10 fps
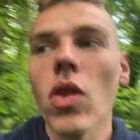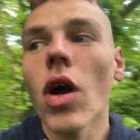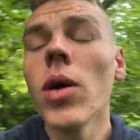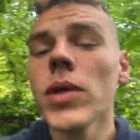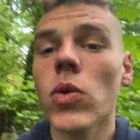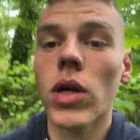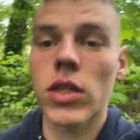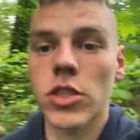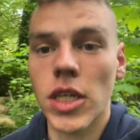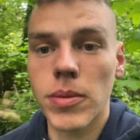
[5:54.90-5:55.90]
I'm in quite
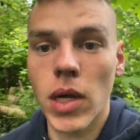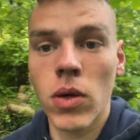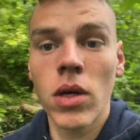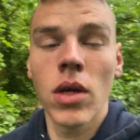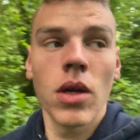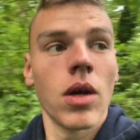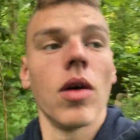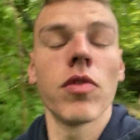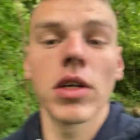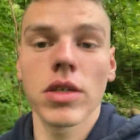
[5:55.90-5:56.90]
good shape now.
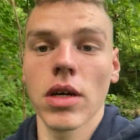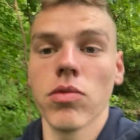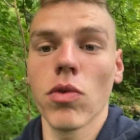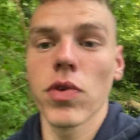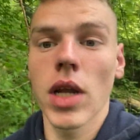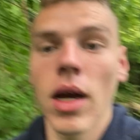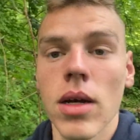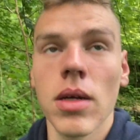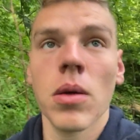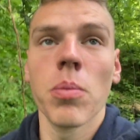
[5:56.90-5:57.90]
I'm very grateful for that.
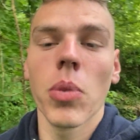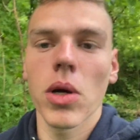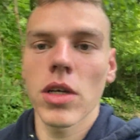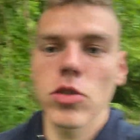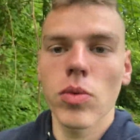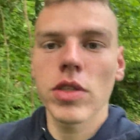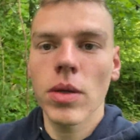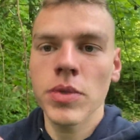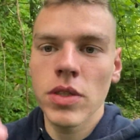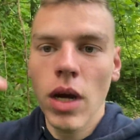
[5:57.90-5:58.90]
But there's always
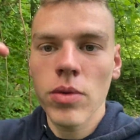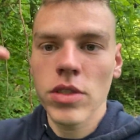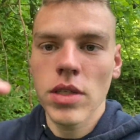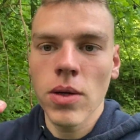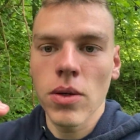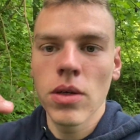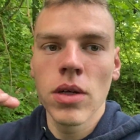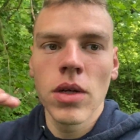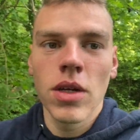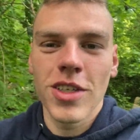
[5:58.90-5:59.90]
ups and downs still.
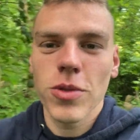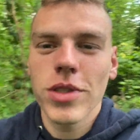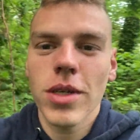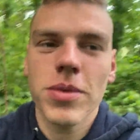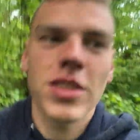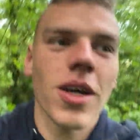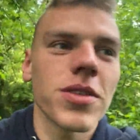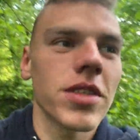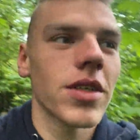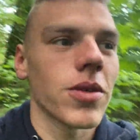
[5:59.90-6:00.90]
There's always ups and
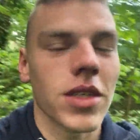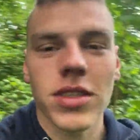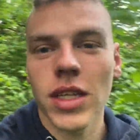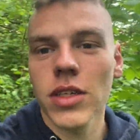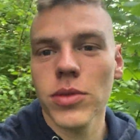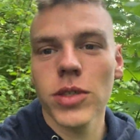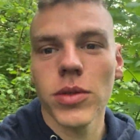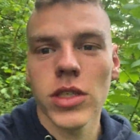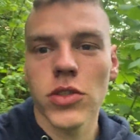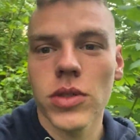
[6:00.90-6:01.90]
downs still. There's days where you
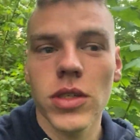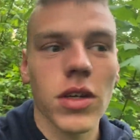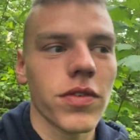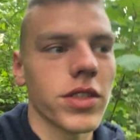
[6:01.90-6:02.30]
want to enjoy your life.